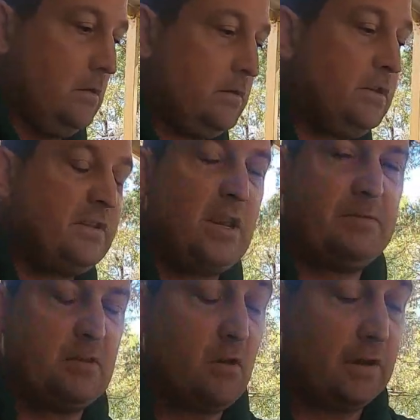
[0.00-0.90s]
It just
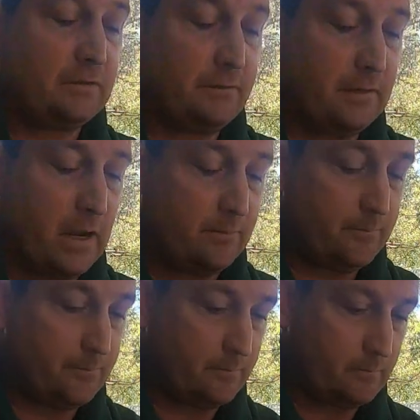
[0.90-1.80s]
keeps it nice and
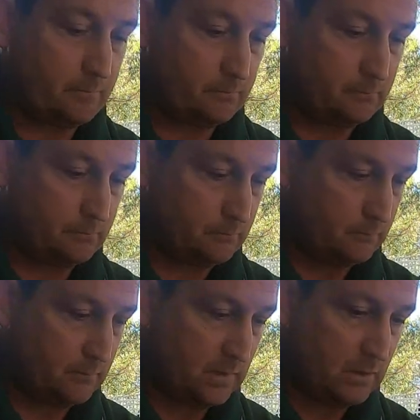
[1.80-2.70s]
flat.
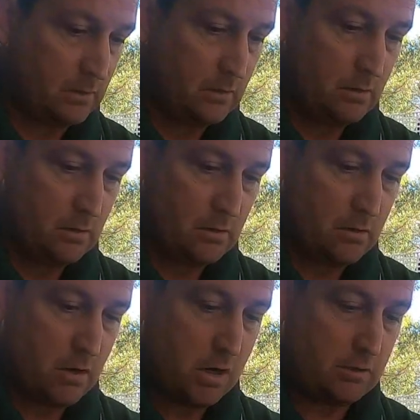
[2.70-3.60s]

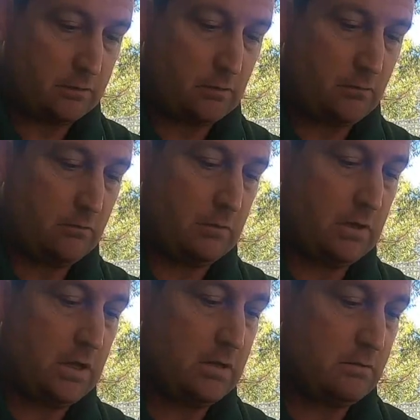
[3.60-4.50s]
Alright, so we'll do it
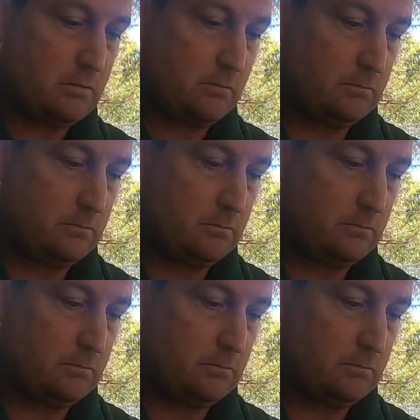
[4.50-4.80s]
again.